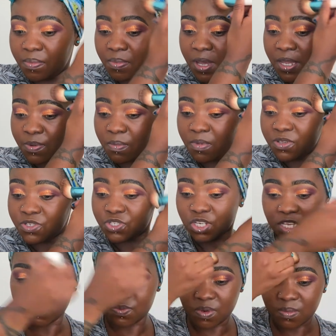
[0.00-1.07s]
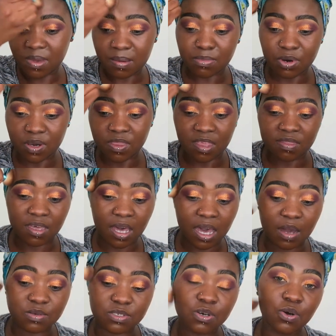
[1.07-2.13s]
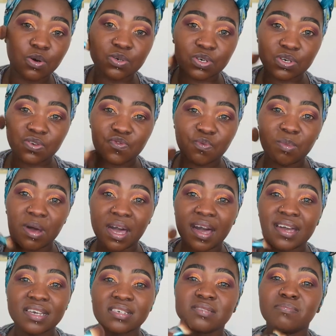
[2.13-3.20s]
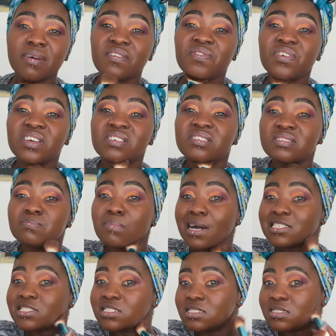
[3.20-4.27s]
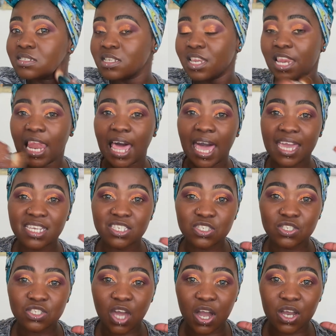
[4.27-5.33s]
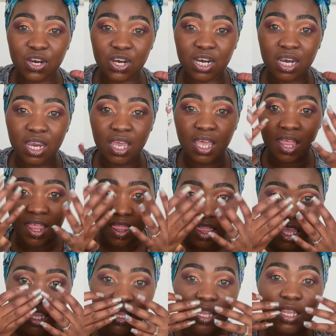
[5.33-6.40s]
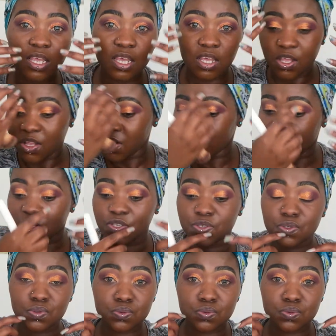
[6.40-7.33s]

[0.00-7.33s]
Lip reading: But we must just remember that the outer corner of my eye, my face, is much light darker than this